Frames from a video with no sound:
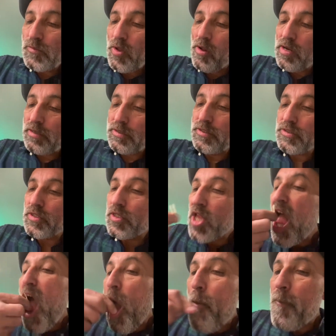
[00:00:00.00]
artisanal
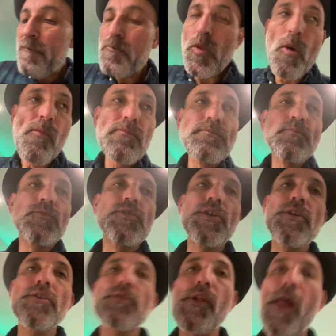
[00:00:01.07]

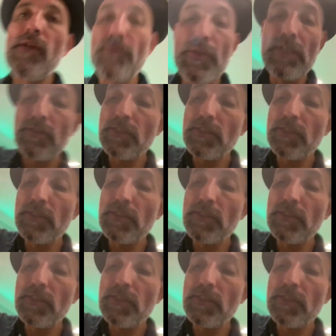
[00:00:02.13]
cheese, and then